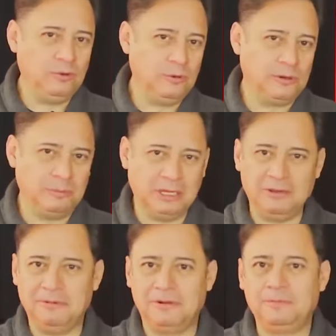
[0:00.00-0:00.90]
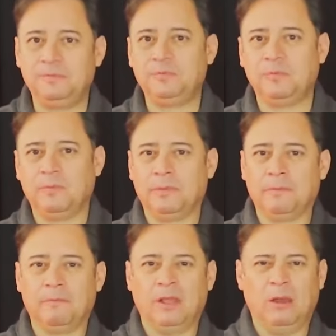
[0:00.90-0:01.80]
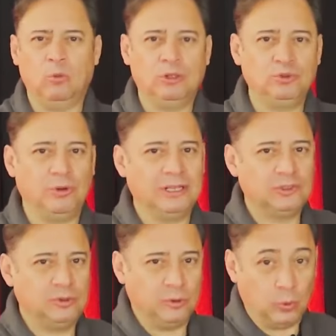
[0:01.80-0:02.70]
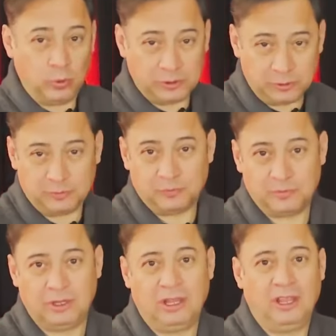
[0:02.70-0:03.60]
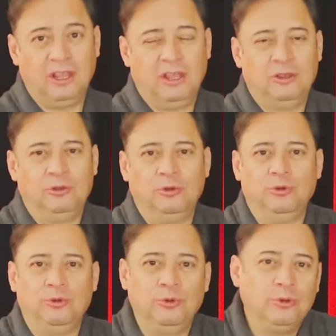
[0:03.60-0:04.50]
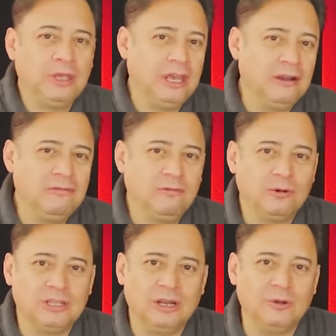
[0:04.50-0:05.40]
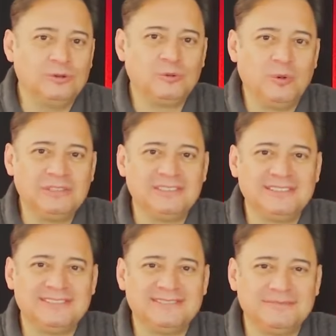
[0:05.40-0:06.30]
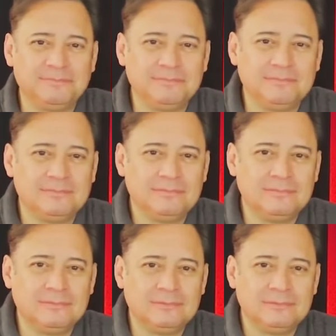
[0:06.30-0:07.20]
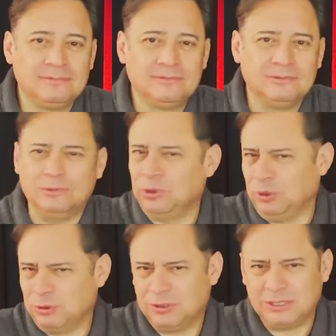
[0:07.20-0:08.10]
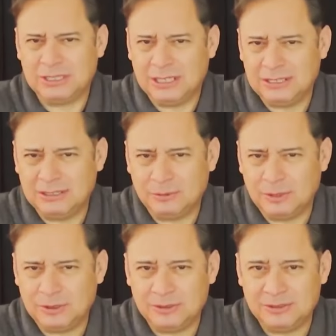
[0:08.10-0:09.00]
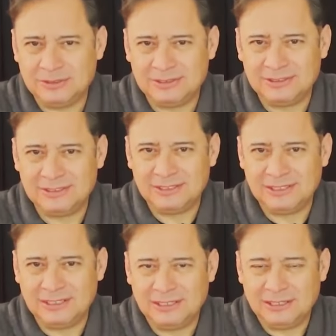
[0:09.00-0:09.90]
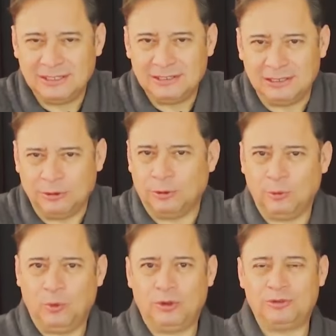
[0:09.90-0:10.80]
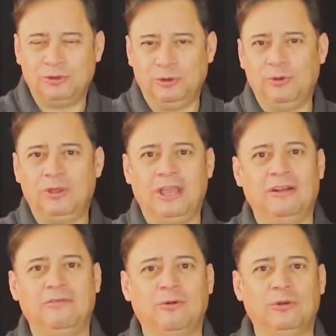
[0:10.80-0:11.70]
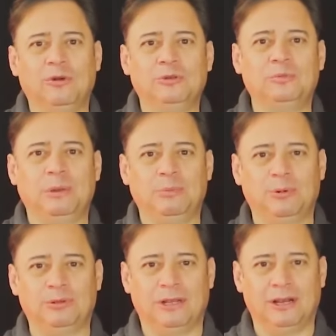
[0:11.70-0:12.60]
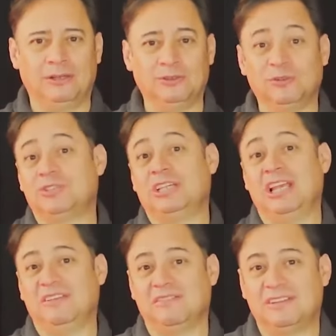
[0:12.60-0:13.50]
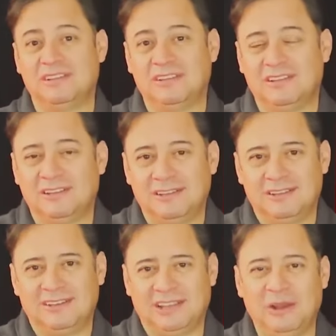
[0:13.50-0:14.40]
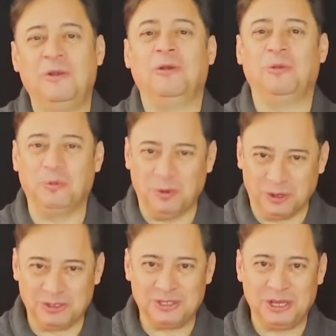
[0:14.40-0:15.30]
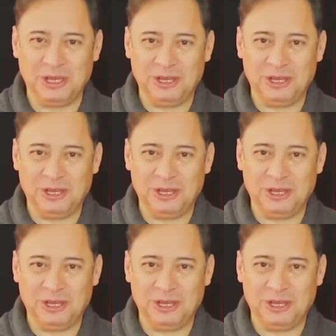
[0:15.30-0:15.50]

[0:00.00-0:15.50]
you are a believer, I want to ask you a question. Do you care for the lost ones? Do you understand the question? In other words, do you care for those people that are not saved? In other words,